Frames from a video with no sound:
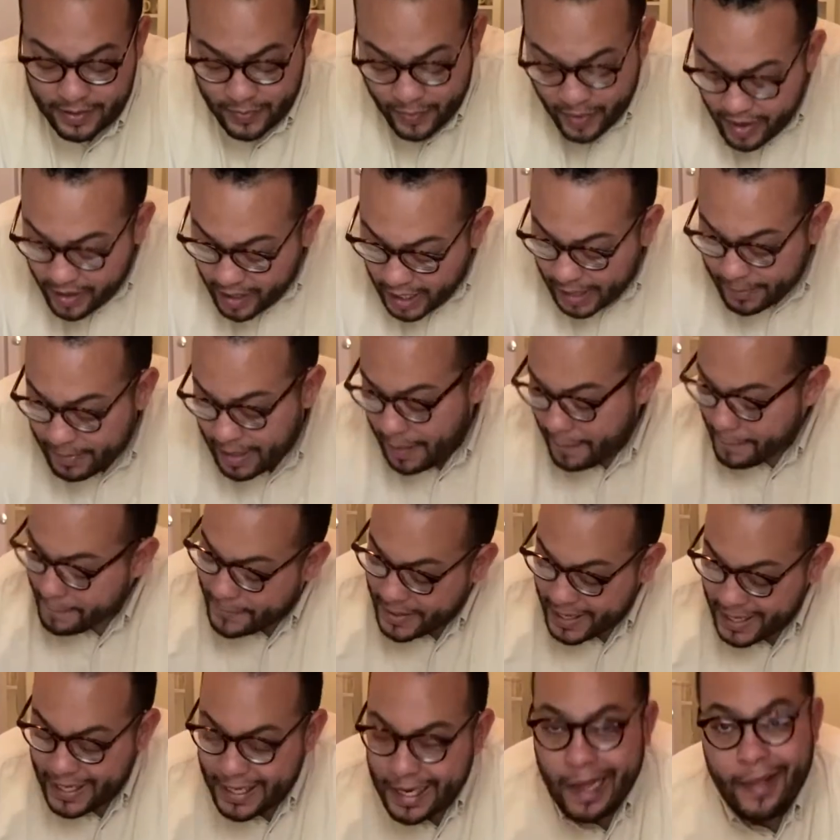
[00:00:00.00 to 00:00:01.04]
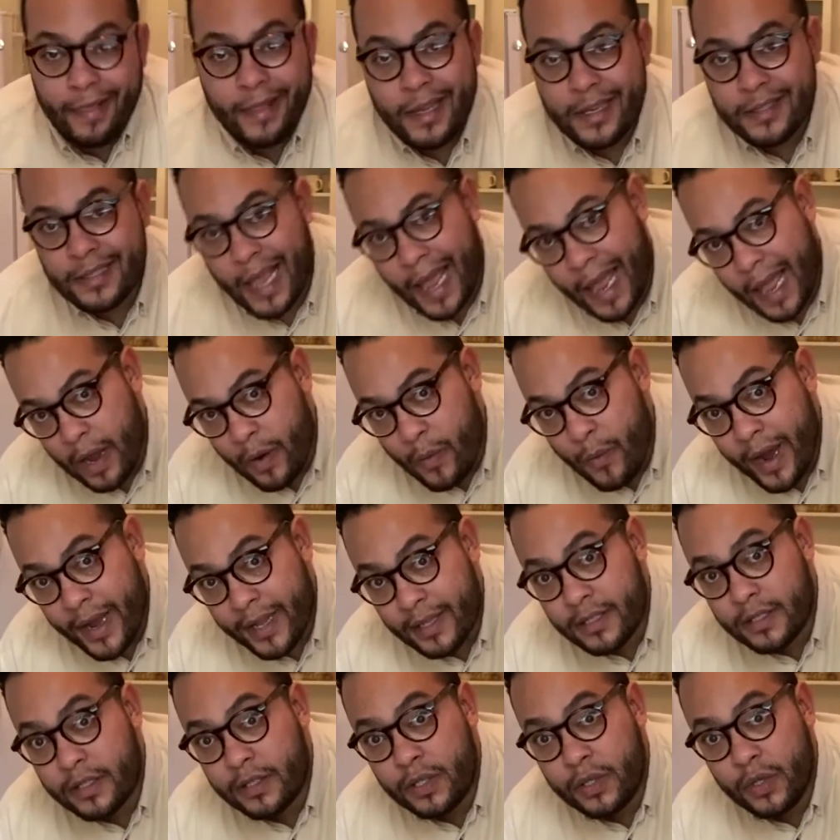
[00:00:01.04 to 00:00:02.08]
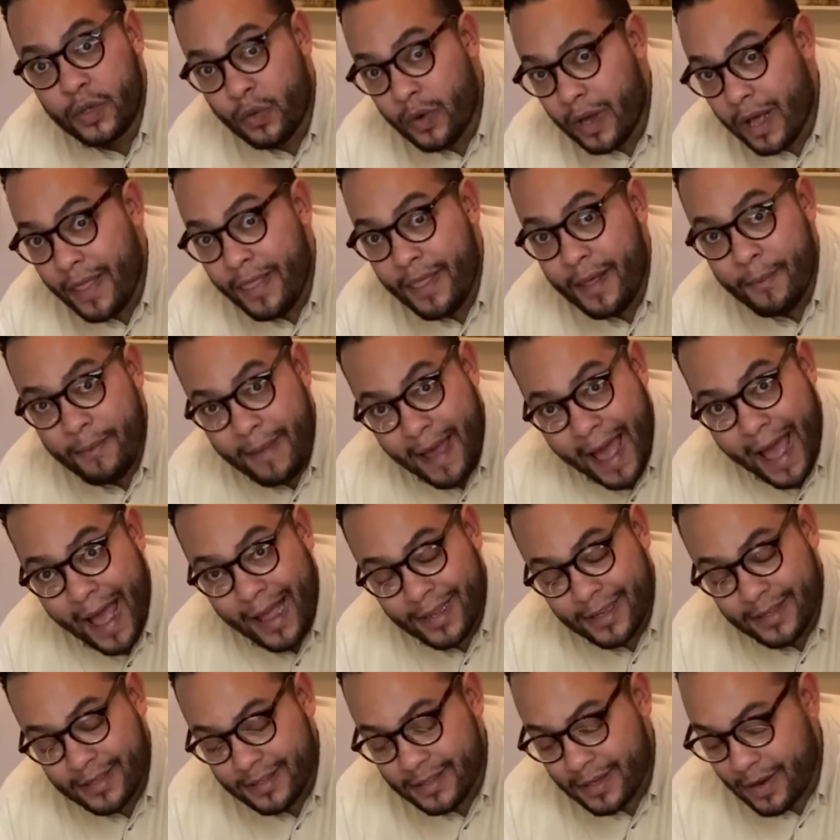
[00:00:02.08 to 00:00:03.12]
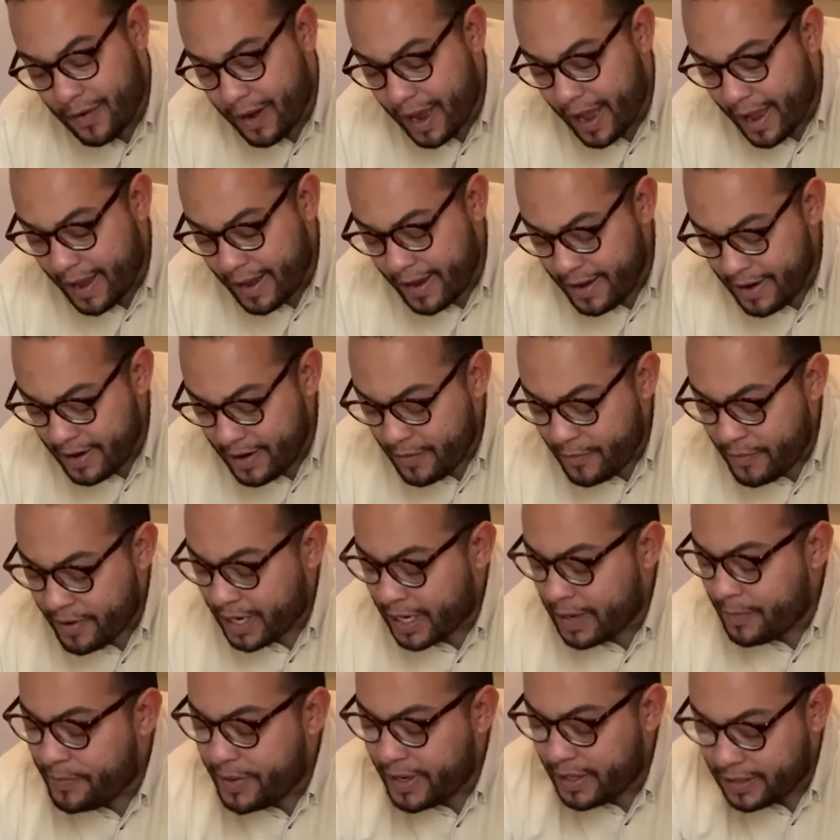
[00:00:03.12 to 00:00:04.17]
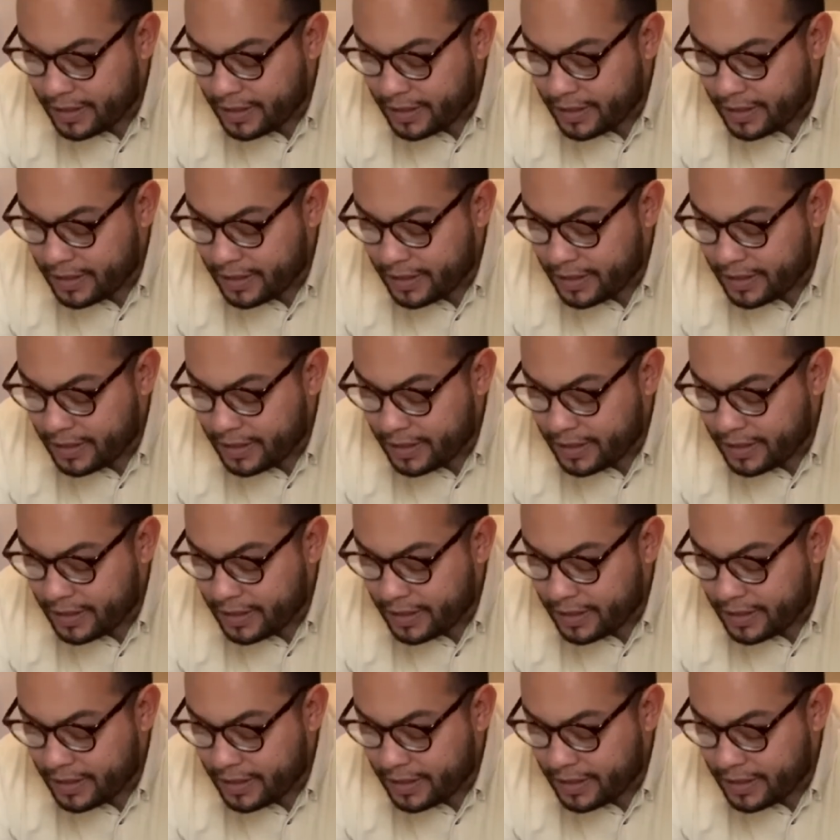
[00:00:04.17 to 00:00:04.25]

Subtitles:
we are going to be beating these egg whites to the max, okay? We're going to beat